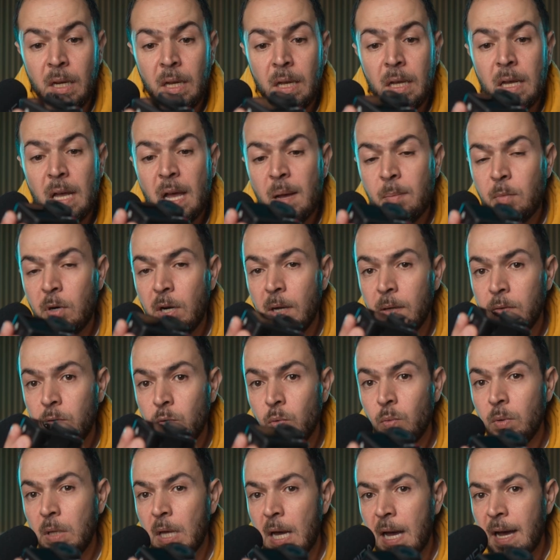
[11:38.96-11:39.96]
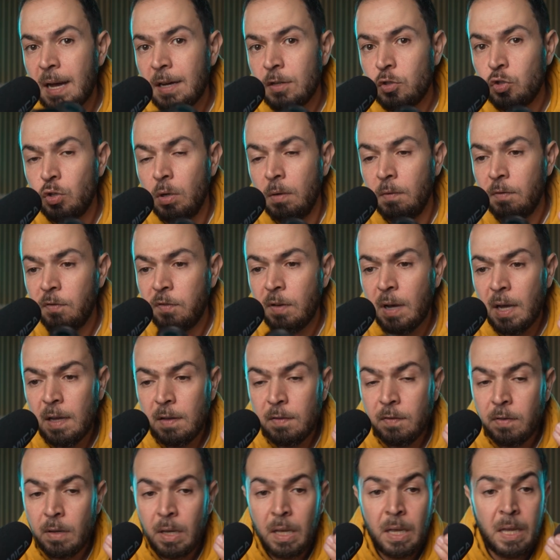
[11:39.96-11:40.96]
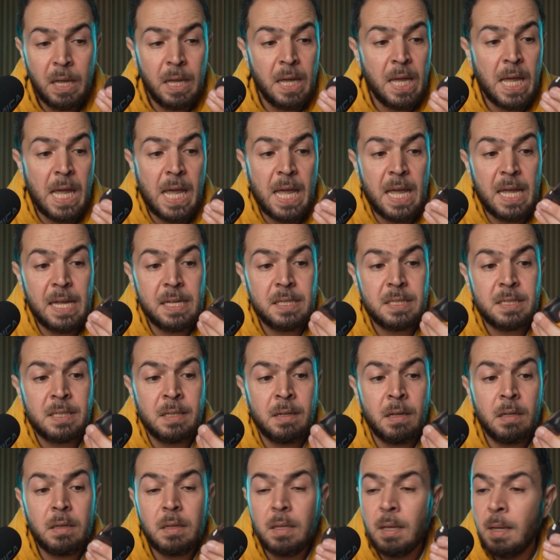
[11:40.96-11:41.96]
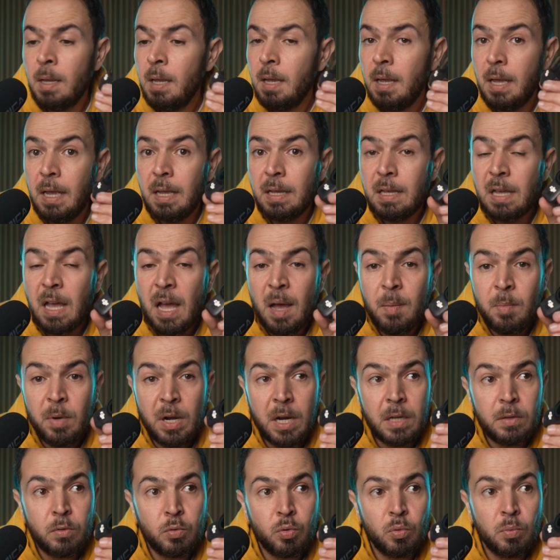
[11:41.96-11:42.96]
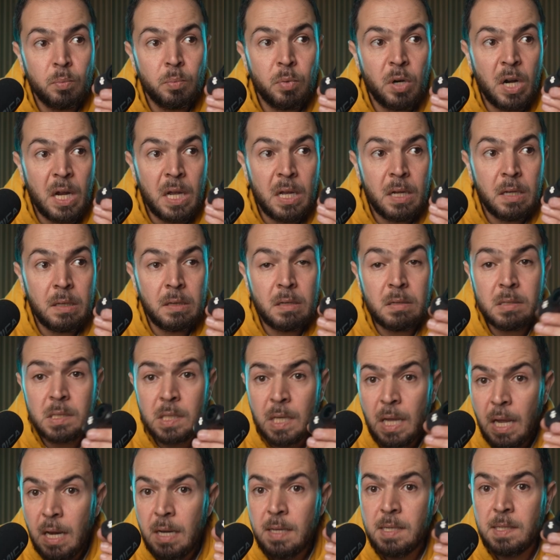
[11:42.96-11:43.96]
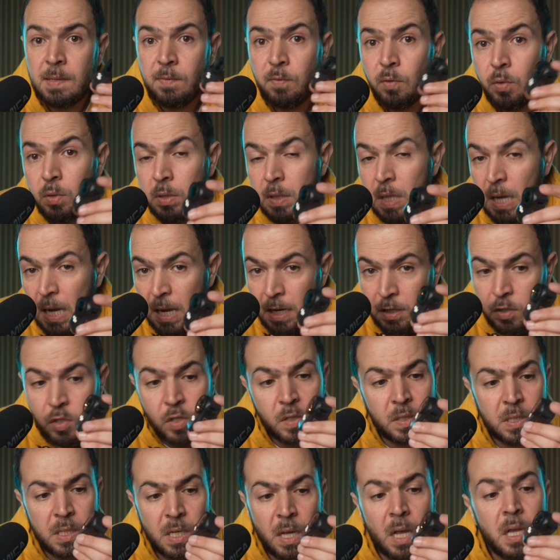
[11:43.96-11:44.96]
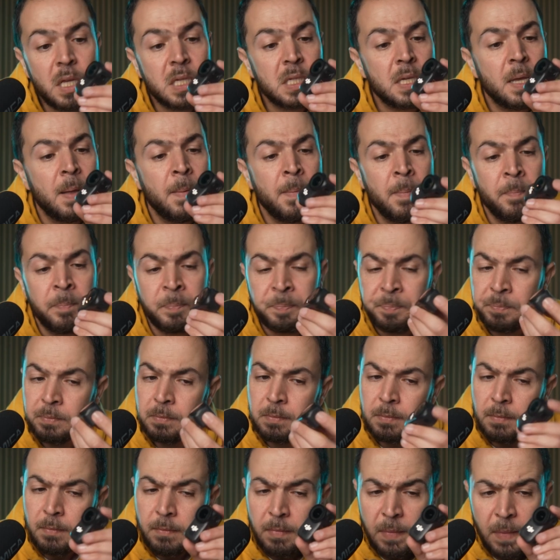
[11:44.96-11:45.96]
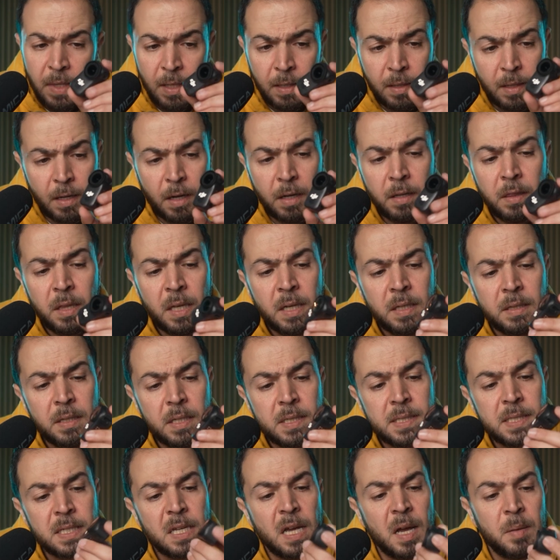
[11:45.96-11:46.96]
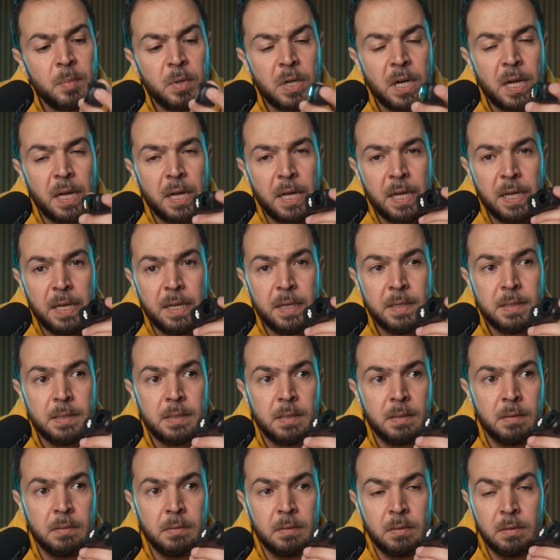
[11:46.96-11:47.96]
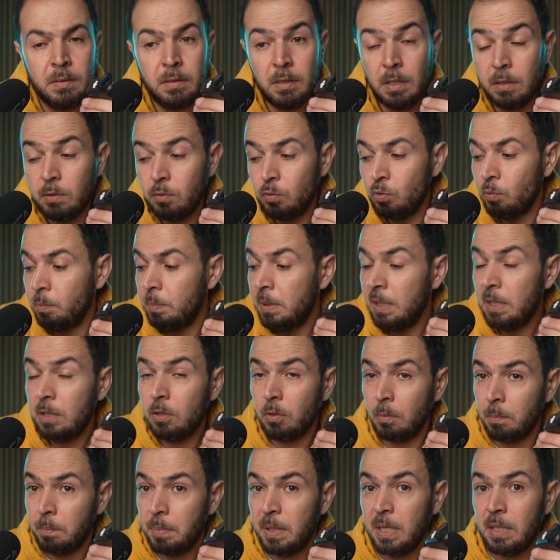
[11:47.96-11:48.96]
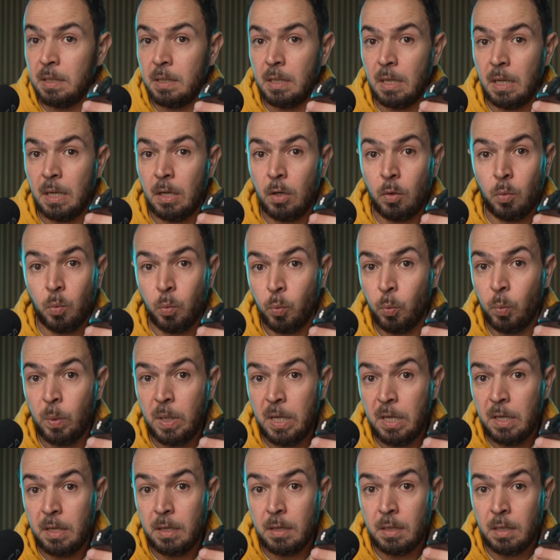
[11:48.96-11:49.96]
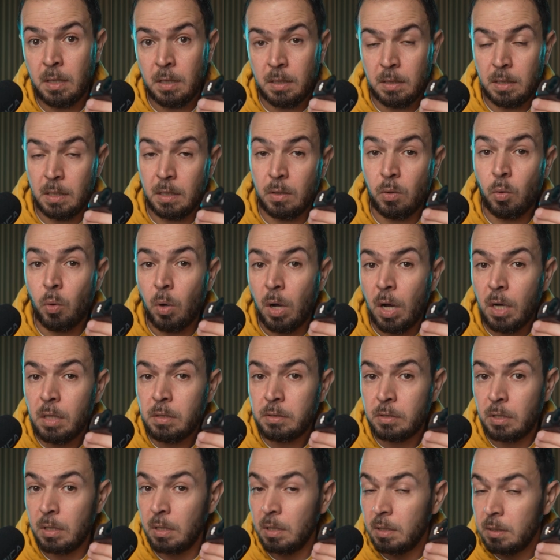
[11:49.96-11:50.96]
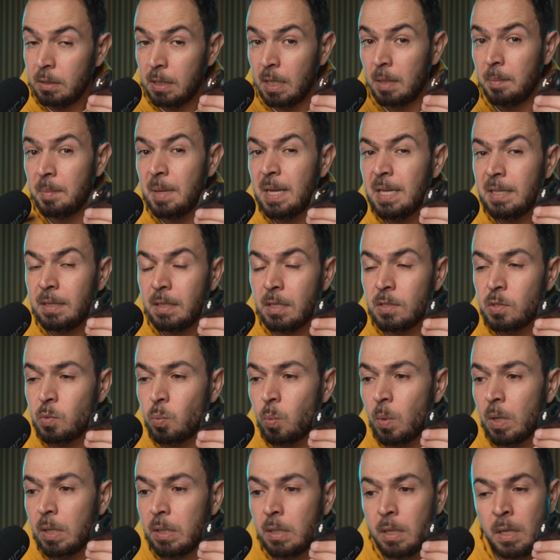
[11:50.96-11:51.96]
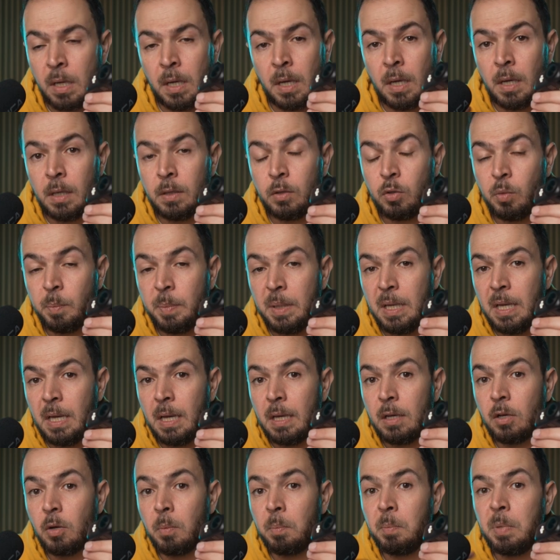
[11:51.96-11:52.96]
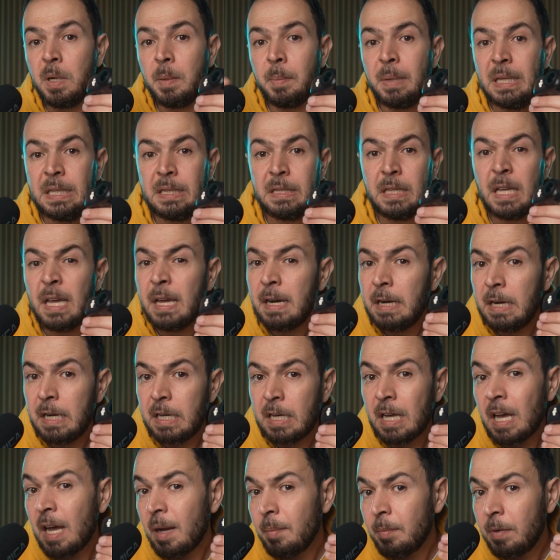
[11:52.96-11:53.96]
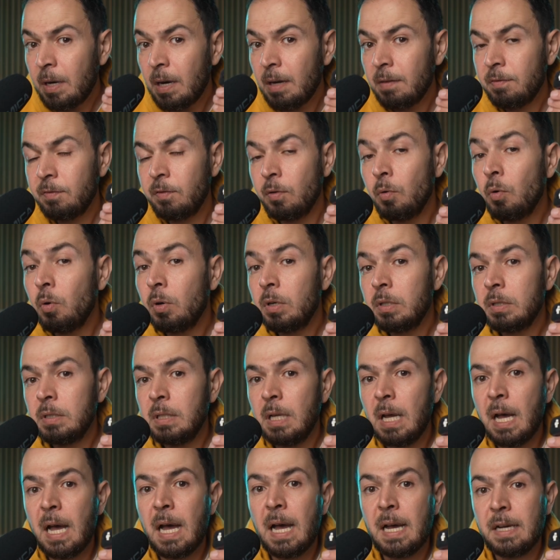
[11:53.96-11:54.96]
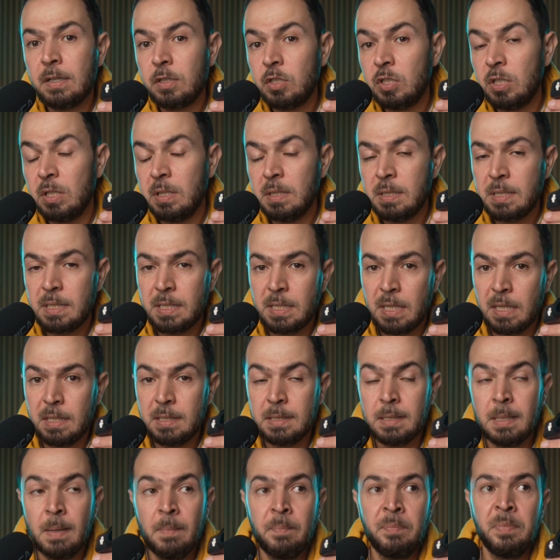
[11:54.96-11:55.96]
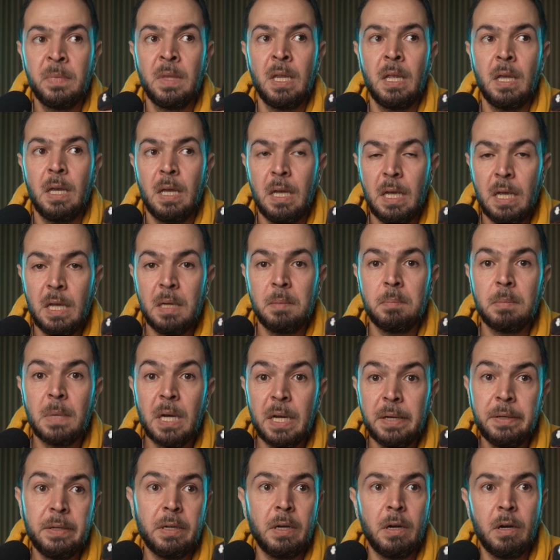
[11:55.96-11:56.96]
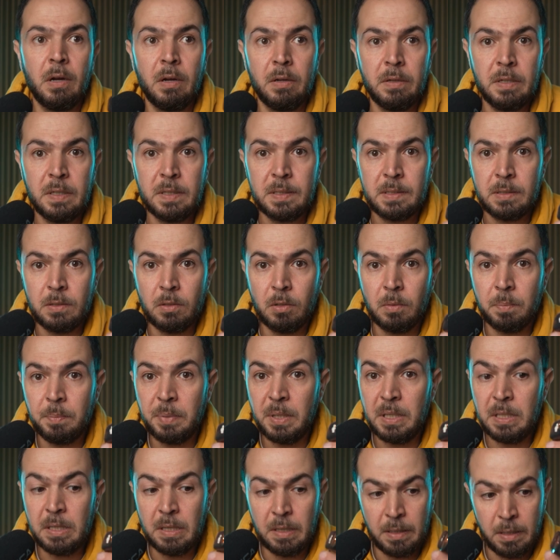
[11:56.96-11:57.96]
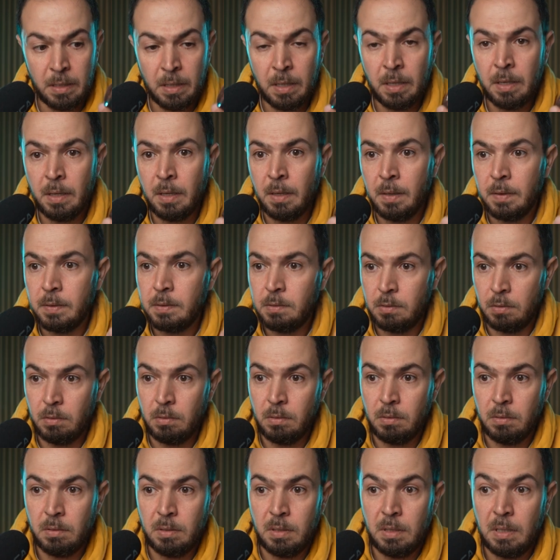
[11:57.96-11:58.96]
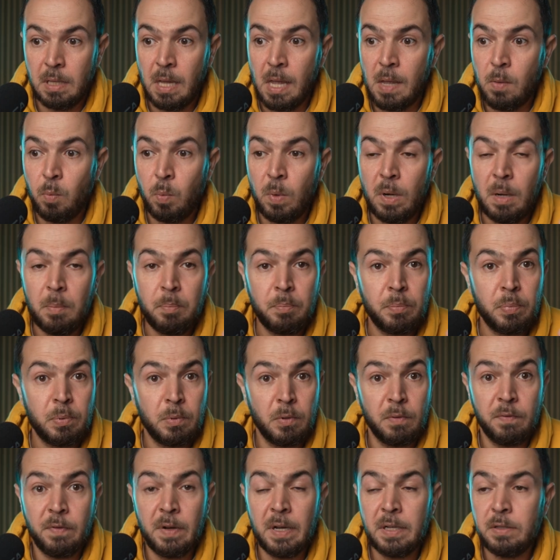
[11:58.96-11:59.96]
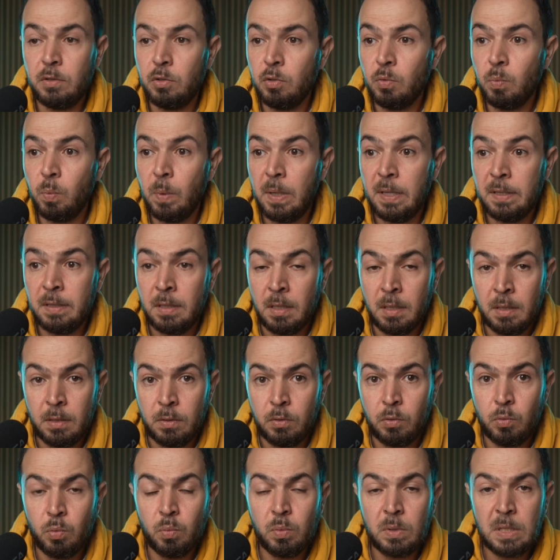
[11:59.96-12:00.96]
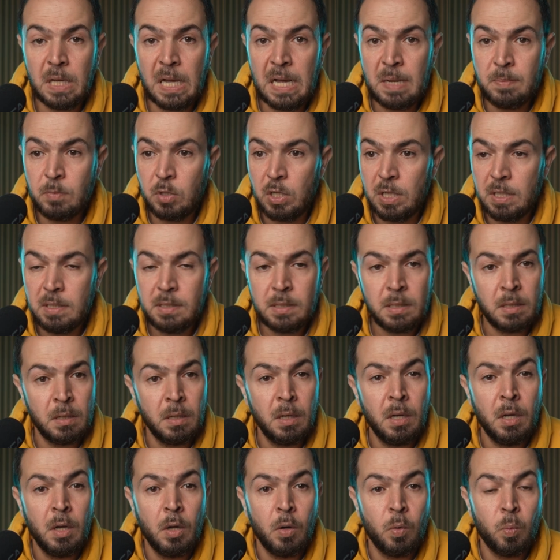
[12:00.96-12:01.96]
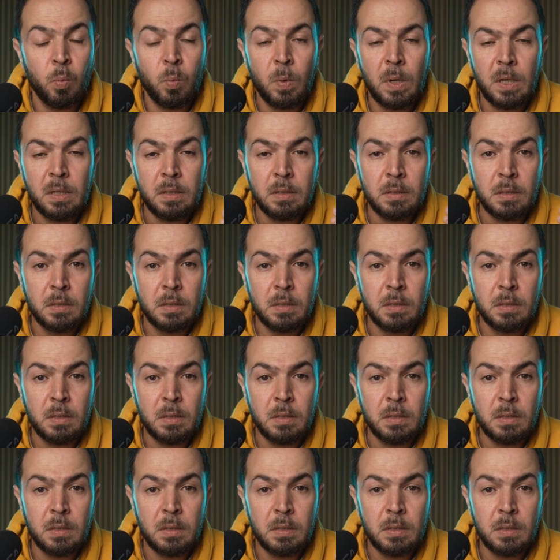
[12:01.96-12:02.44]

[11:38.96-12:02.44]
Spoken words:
camera to the Action 5. It's not a camera to break the sales for the Action 6. I think this camera is not to be competing with the Go Ultra. They made this one to be a complementary camera for the Action 6, in my honest opinion. So they will provide you with two cameras, one